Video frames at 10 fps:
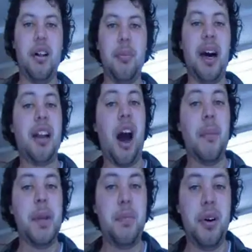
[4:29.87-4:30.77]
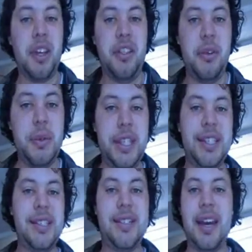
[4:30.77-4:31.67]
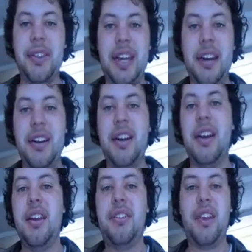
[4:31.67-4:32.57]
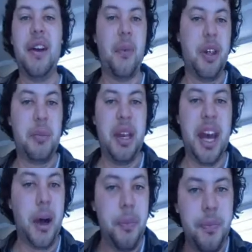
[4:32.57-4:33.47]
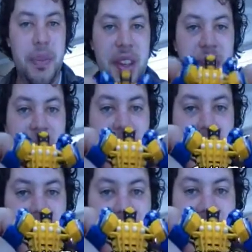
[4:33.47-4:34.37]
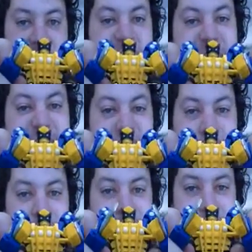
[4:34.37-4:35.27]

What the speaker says: All my comic book enthusiasts out there, say it with me now. Snicked.